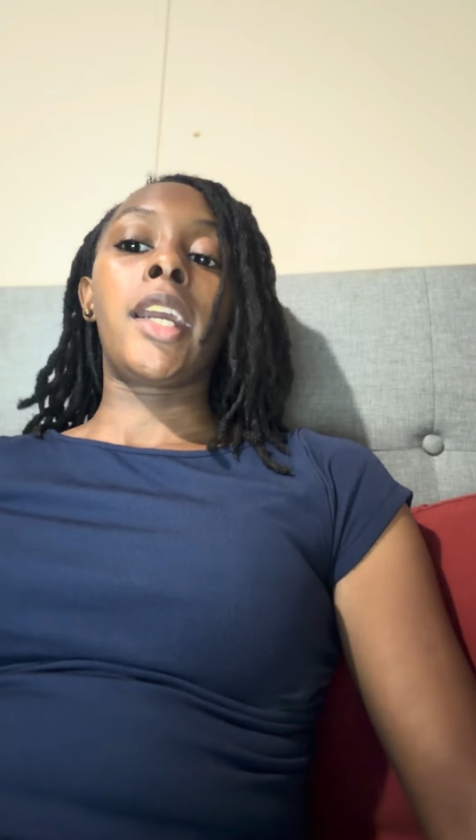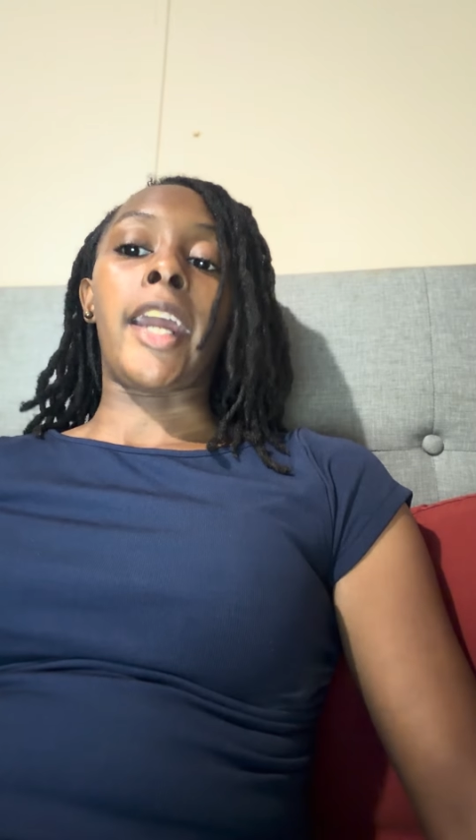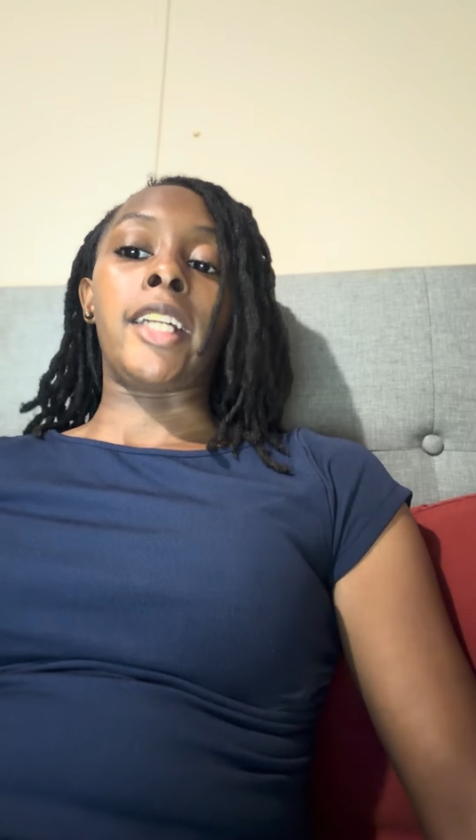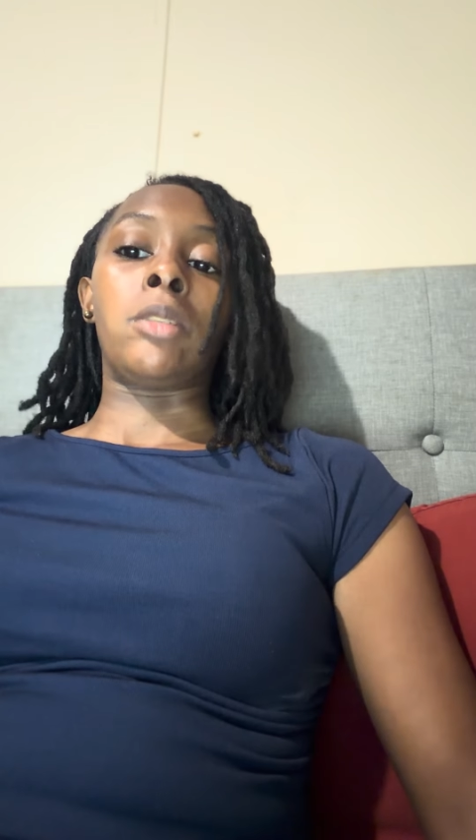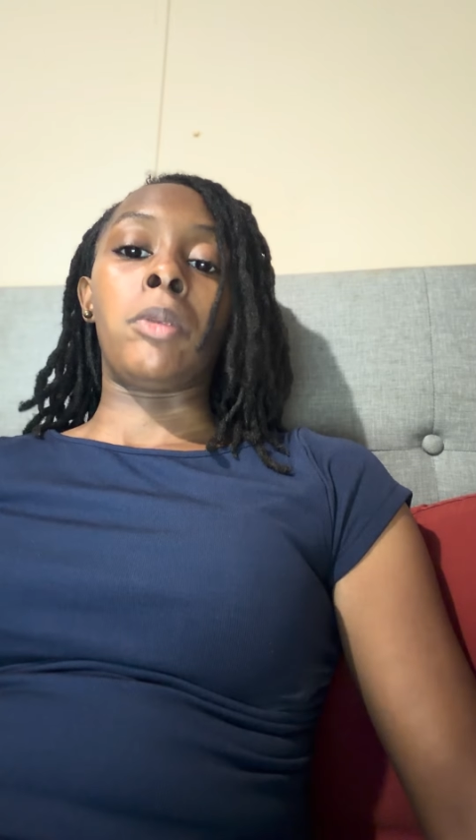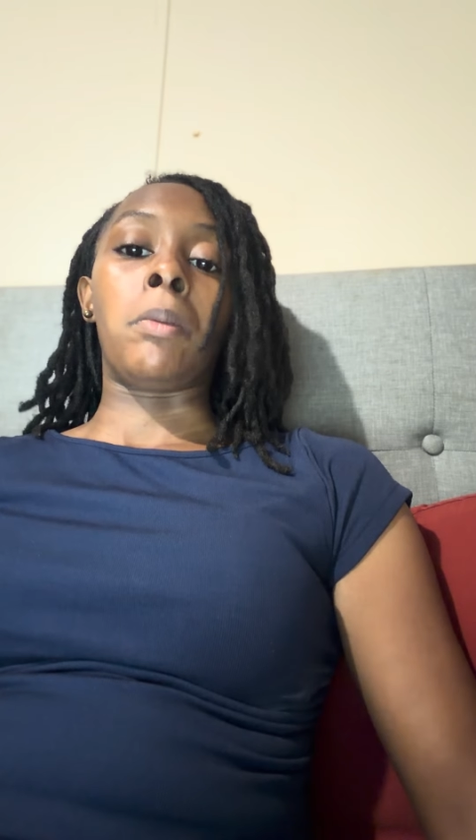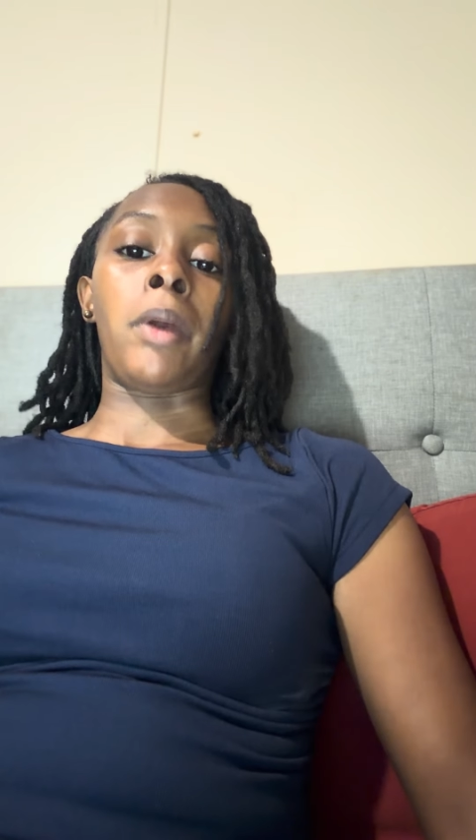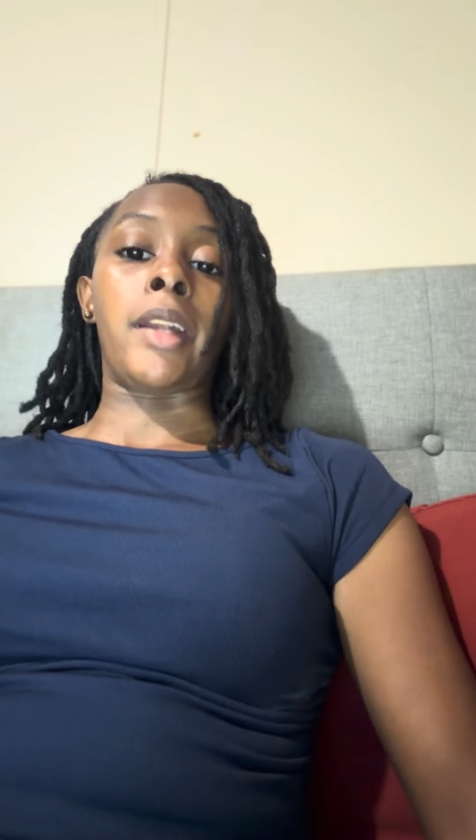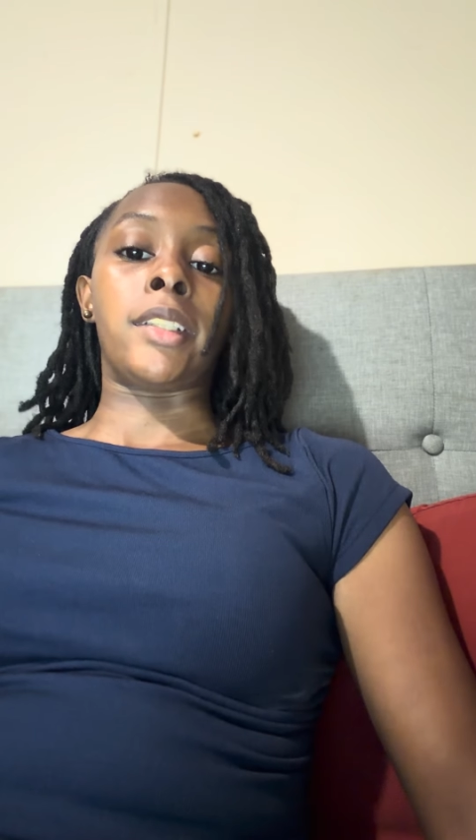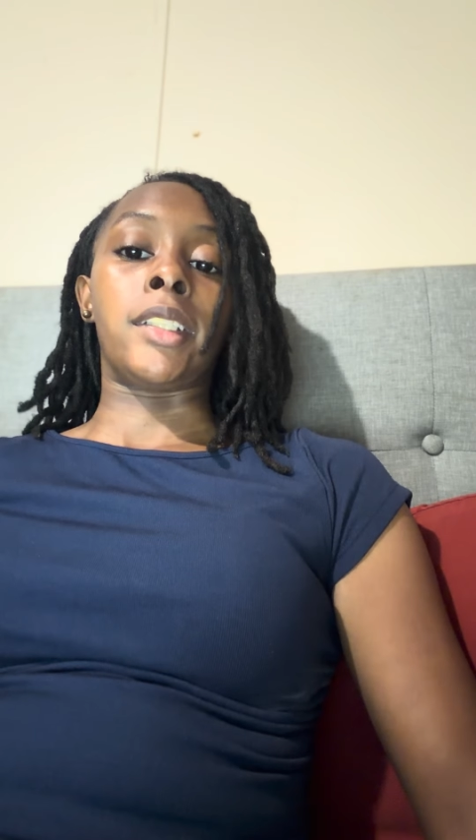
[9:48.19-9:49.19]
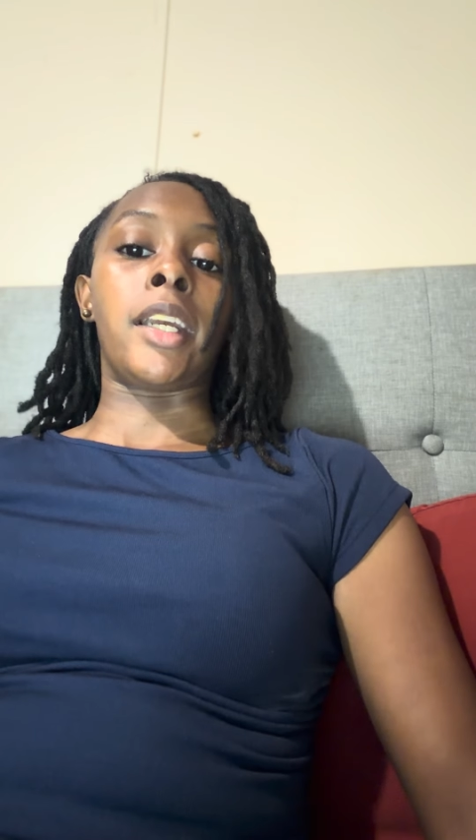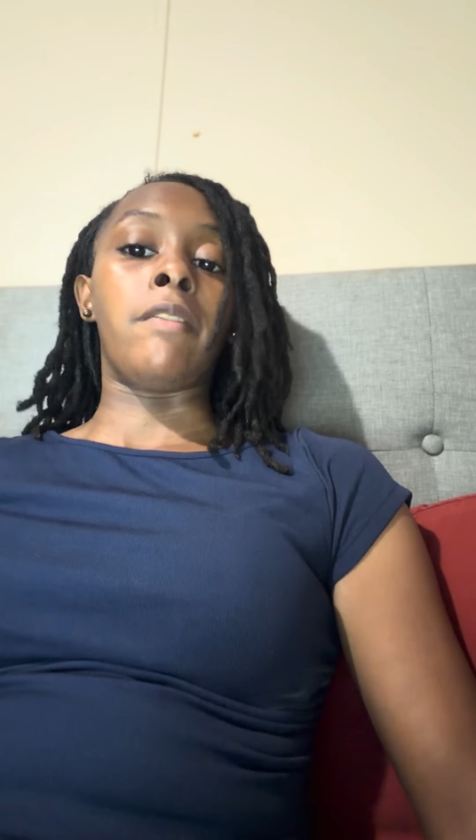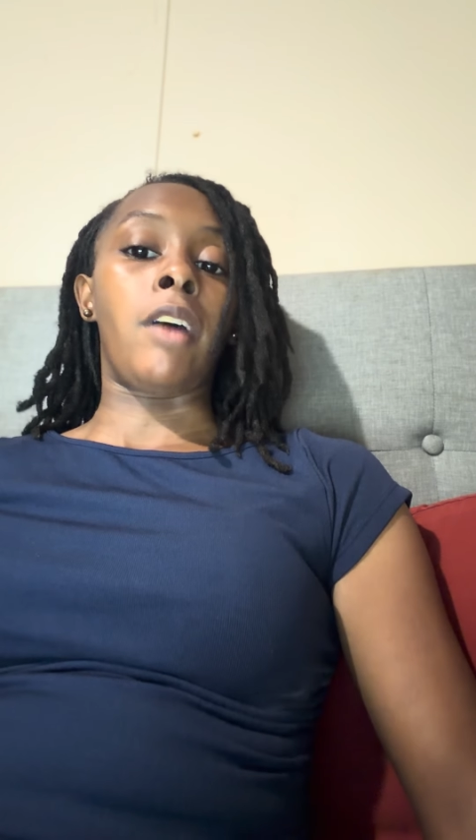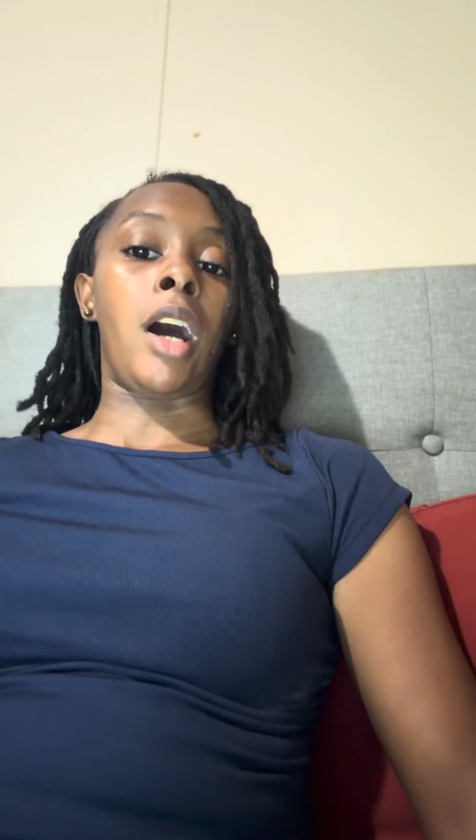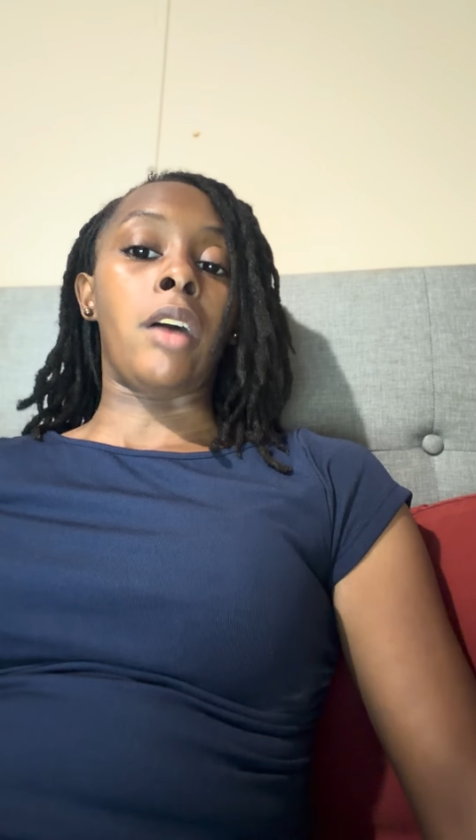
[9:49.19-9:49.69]
engagement practices
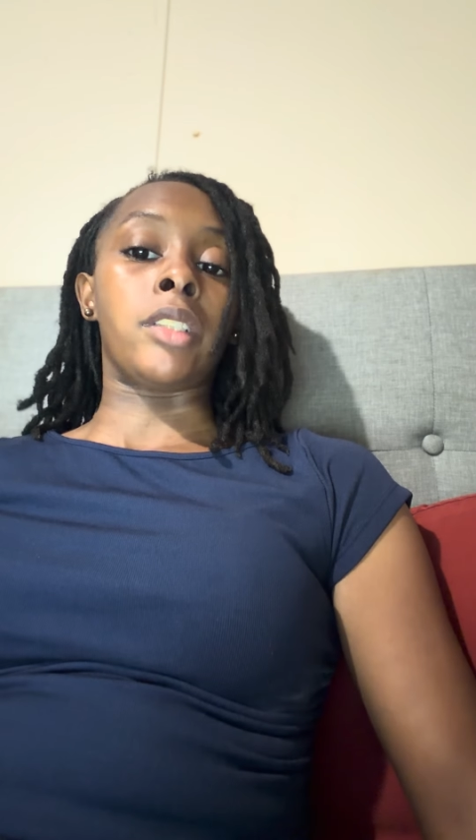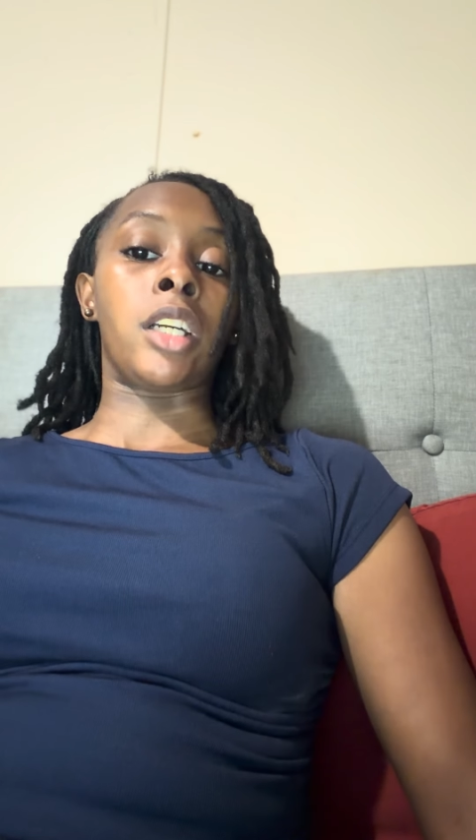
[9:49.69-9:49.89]
involves